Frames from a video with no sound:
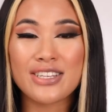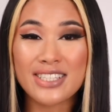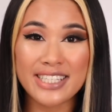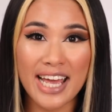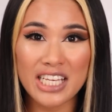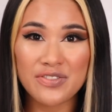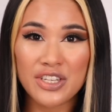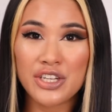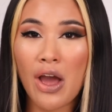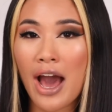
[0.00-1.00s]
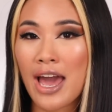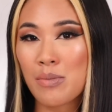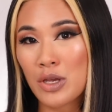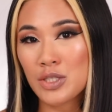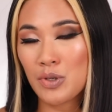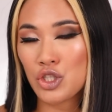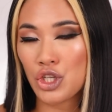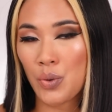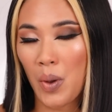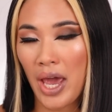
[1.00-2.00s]
So today's video I am going to be
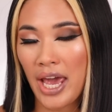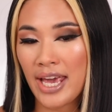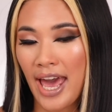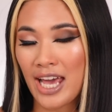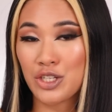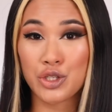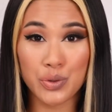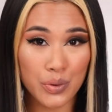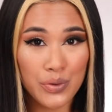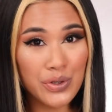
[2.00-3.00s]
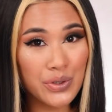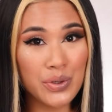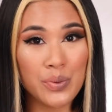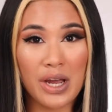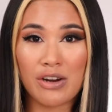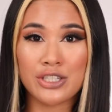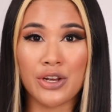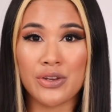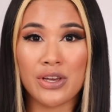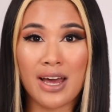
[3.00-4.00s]
doing a tutorial where I
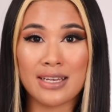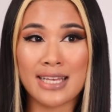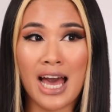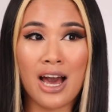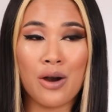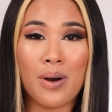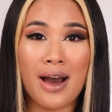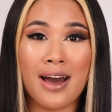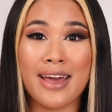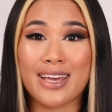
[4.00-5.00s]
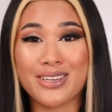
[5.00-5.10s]
show you guys how I